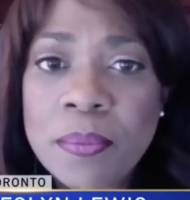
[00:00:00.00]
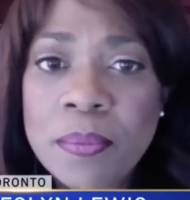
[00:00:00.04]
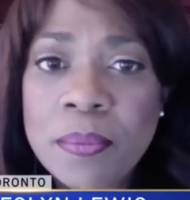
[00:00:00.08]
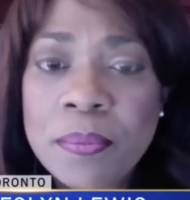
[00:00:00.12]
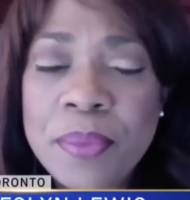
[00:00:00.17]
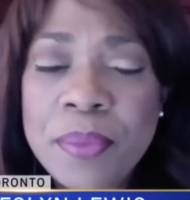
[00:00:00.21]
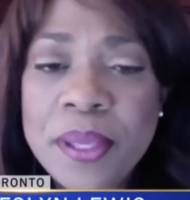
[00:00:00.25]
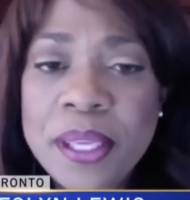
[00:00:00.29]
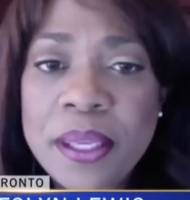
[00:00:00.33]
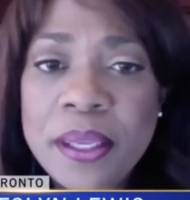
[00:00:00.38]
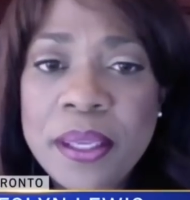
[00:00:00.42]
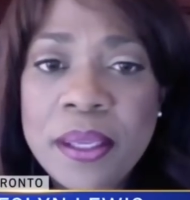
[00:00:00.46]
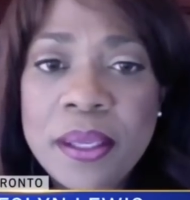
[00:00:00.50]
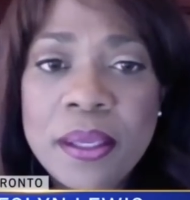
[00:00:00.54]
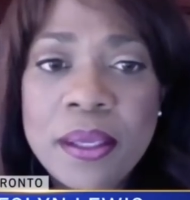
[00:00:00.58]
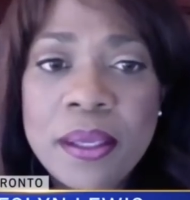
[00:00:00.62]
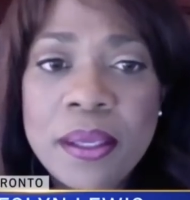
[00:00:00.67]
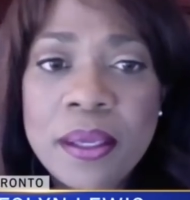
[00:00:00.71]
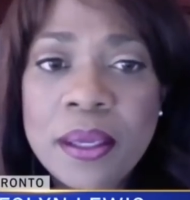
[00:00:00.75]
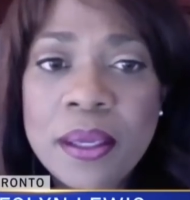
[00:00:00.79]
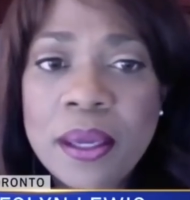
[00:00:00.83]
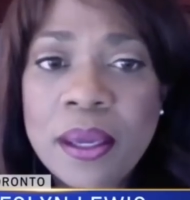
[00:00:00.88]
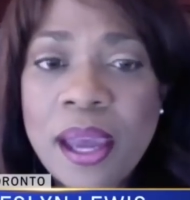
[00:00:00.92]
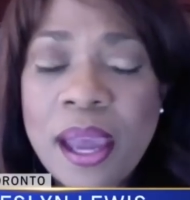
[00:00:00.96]
be
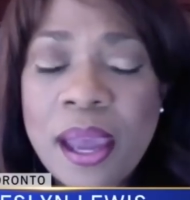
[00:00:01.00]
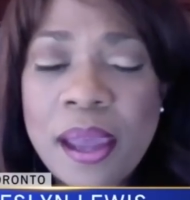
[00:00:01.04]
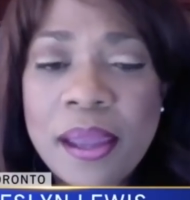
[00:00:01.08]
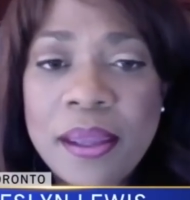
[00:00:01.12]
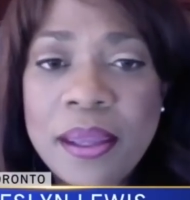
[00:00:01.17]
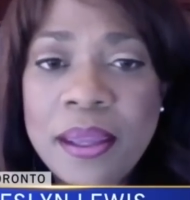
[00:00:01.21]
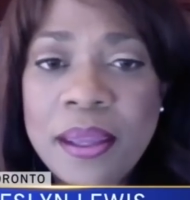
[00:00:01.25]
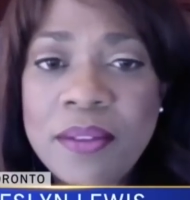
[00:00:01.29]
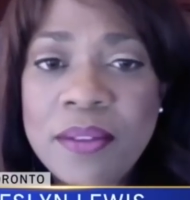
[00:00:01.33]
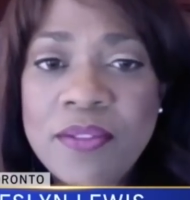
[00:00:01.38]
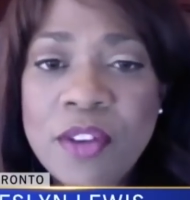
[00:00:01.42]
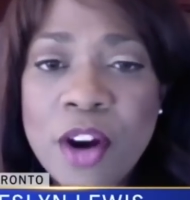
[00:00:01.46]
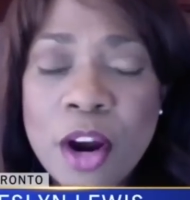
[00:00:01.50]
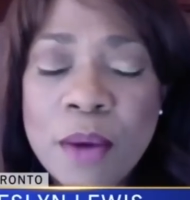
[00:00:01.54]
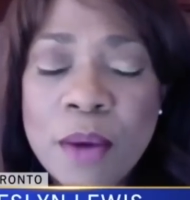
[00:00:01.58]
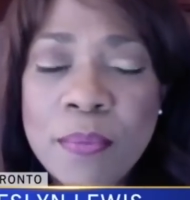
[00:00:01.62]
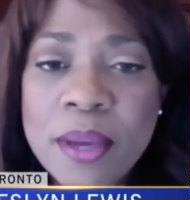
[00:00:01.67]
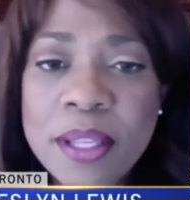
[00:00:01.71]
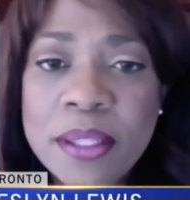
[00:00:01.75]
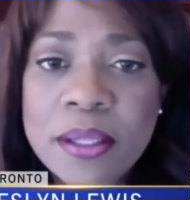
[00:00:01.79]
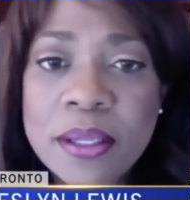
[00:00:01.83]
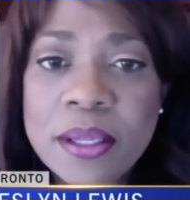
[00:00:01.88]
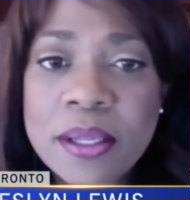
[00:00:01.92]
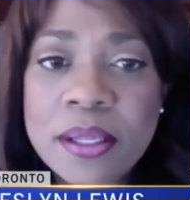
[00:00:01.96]

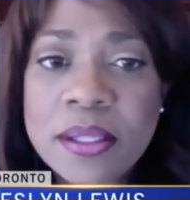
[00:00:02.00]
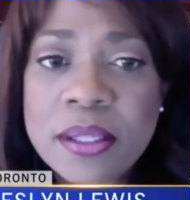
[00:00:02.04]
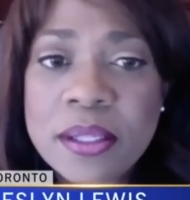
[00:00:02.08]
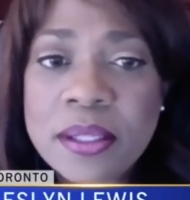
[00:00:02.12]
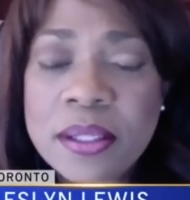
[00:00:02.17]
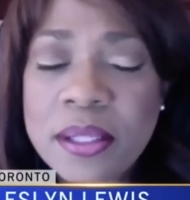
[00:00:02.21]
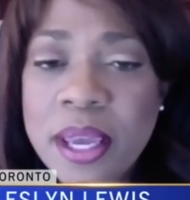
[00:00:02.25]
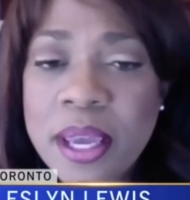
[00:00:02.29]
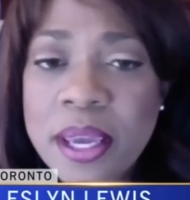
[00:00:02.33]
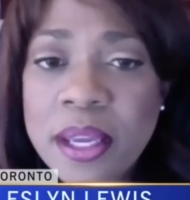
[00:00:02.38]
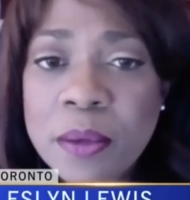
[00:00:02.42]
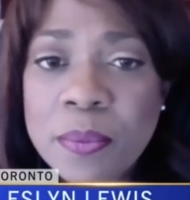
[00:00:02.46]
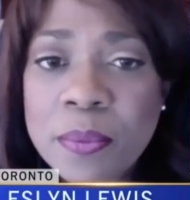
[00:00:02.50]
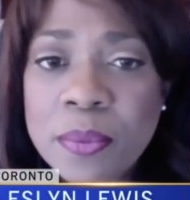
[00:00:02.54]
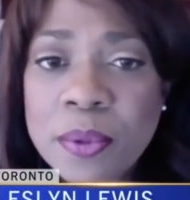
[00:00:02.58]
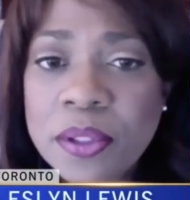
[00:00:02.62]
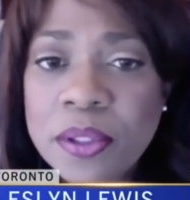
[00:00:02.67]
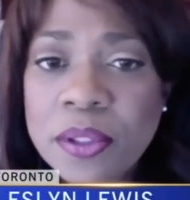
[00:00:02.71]
environmentally sustainable,